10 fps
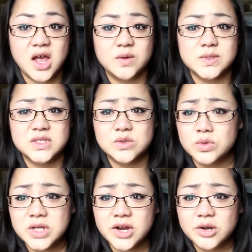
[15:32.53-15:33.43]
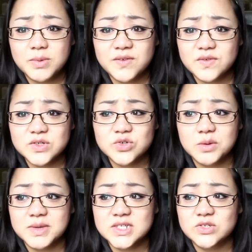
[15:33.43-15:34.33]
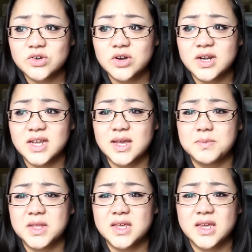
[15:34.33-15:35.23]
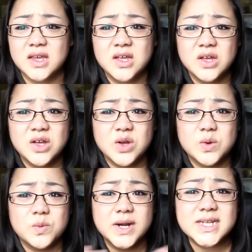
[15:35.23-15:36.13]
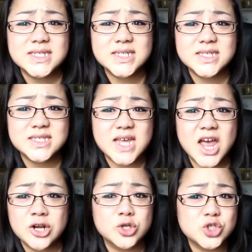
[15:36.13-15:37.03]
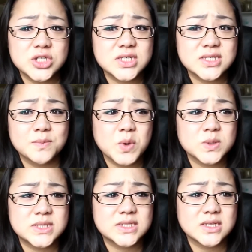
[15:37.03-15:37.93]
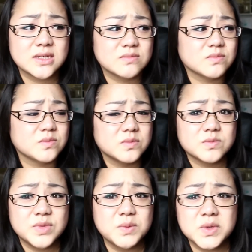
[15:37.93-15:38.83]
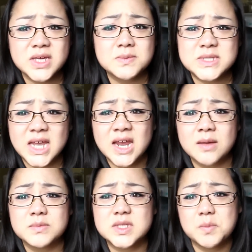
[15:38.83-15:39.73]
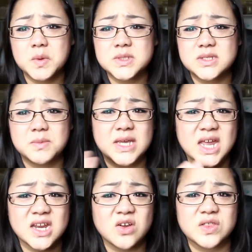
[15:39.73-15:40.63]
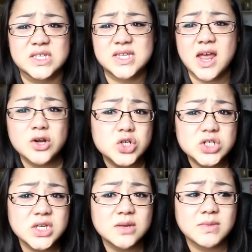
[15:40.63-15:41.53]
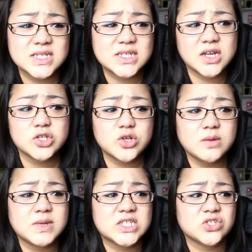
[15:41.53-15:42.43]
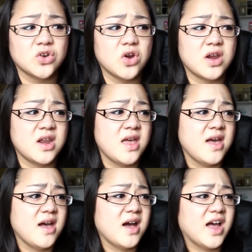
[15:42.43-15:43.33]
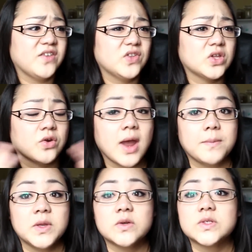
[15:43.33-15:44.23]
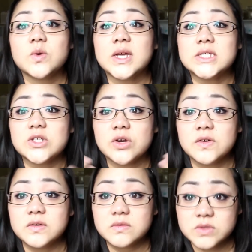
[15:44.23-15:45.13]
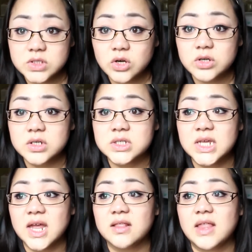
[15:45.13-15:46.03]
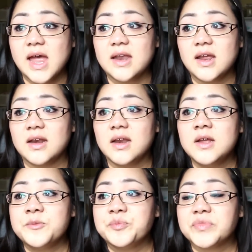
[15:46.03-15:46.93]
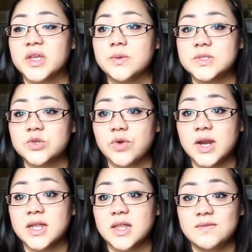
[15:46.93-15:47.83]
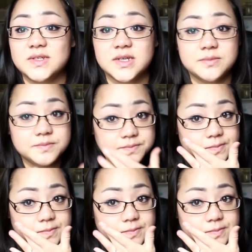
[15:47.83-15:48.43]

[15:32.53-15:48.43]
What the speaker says: I was so tired my first trimester, and I kept thinking, when is this energy supposed to... People keep saying I'm supposed to be getting all this energy in my second trimester, and I feel like crap, you know, so I started to get that, and it was great. I loved it.